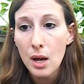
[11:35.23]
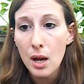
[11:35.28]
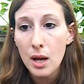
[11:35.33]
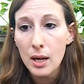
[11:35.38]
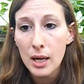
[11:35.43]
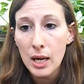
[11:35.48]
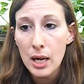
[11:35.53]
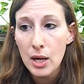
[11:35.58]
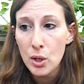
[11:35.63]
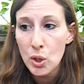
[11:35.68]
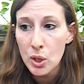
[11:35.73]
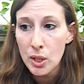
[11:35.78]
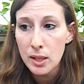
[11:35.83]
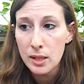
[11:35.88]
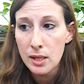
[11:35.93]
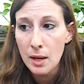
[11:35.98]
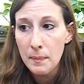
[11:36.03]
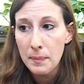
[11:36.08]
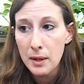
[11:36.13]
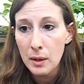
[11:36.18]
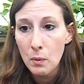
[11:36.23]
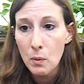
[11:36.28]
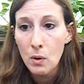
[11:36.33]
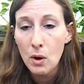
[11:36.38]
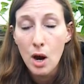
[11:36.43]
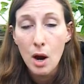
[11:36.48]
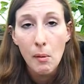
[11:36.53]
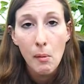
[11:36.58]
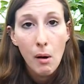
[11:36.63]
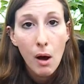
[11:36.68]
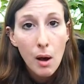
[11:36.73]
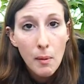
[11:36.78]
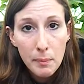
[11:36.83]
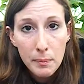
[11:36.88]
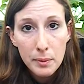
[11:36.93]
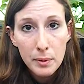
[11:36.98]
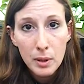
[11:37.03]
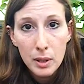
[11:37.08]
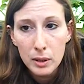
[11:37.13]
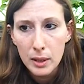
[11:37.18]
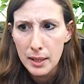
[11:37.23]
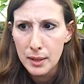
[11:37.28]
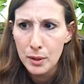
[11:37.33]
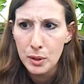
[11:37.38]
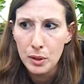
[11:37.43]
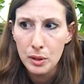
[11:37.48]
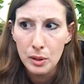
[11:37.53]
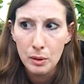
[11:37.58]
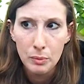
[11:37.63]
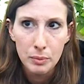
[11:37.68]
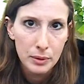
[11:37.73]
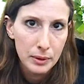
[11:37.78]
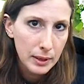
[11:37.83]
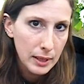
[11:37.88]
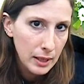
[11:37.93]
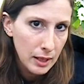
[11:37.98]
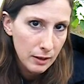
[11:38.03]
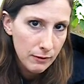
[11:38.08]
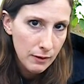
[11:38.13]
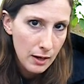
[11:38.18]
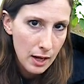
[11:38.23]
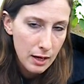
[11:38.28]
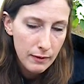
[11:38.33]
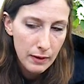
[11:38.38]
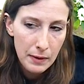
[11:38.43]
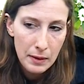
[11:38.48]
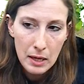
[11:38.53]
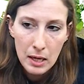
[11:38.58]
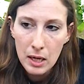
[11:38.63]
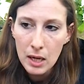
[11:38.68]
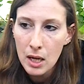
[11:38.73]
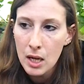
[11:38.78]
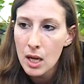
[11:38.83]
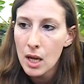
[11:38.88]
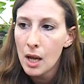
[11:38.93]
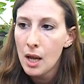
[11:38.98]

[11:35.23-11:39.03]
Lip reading: Occasionally something will come up, like, do you believe, kind of a thing.